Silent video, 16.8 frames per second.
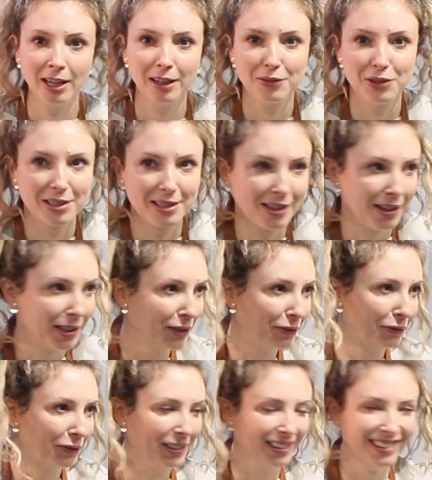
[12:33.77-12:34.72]
I've just kind
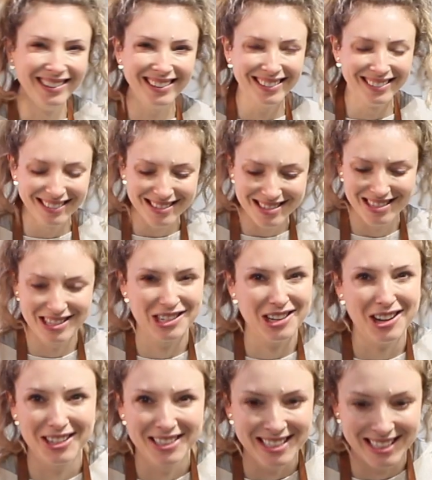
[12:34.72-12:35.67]
of
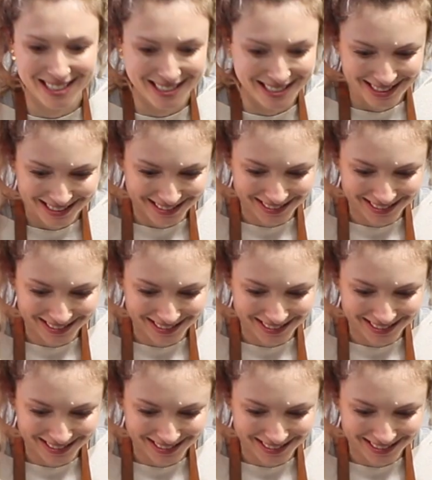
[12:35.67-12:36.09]
started.